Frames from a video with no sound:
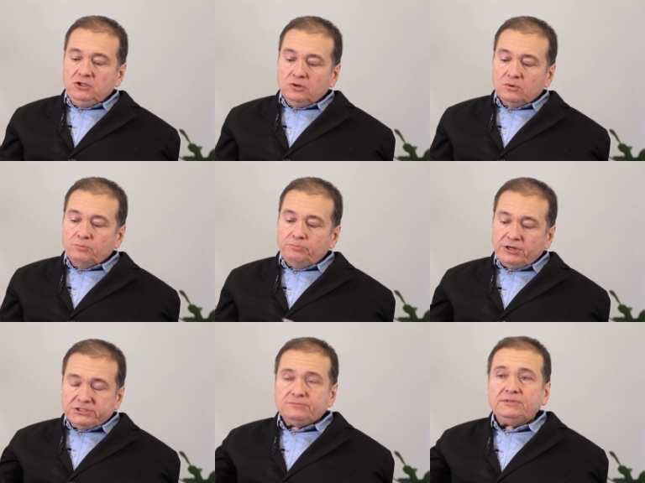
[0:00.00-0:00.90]
You
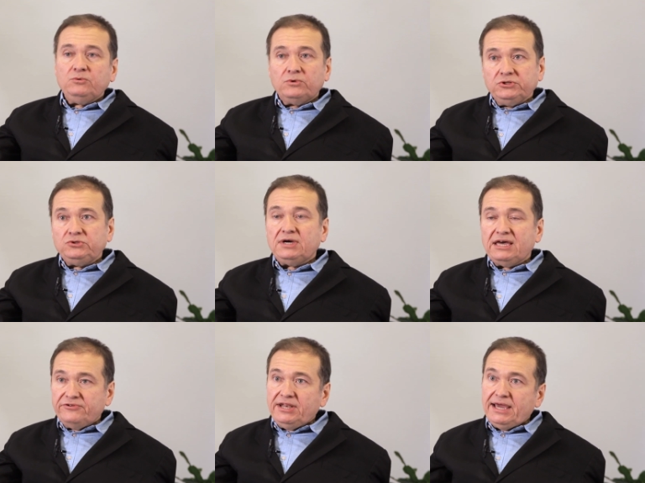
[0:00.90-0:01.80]
possibly want to
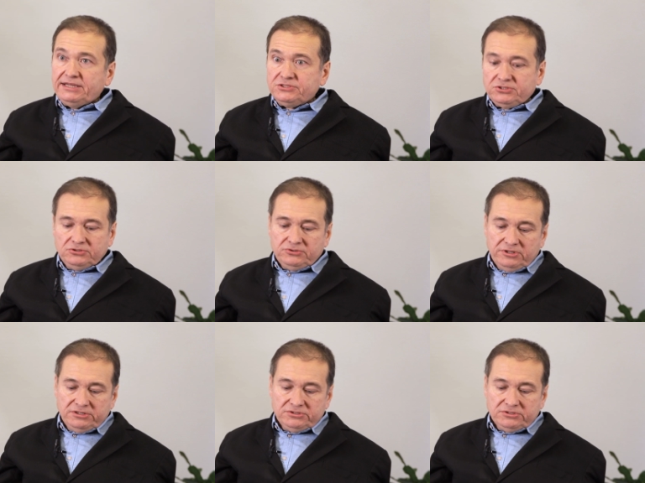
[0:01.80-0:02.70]
have an answer to
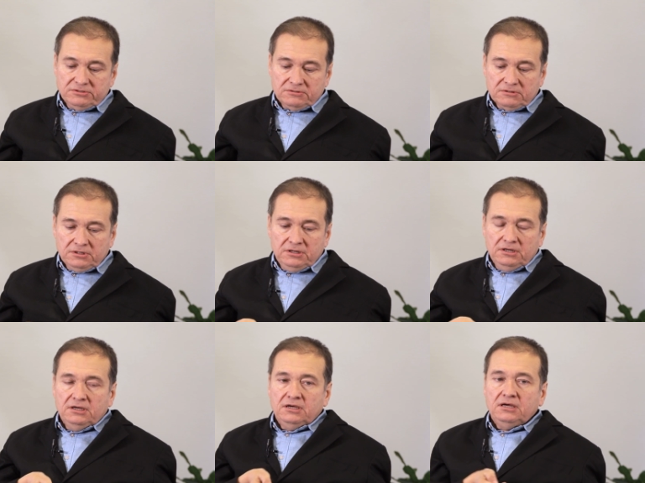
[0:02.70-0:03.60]
this?
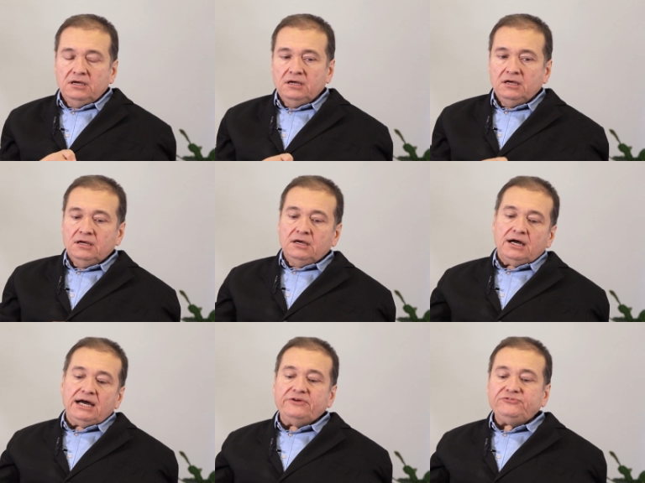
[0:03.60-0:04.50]

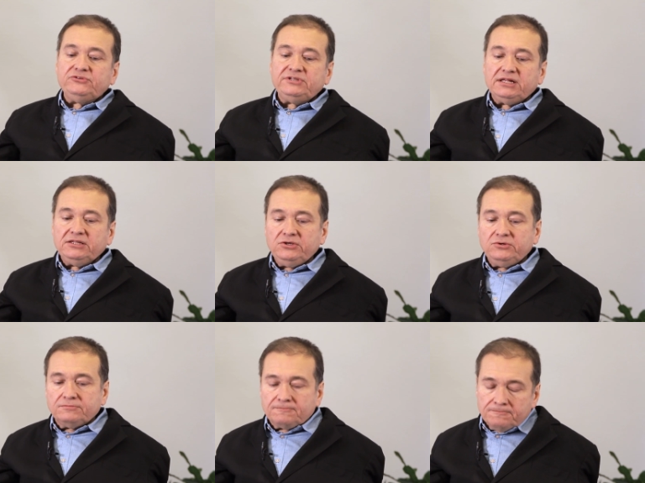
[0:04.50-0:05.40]
I have to tell you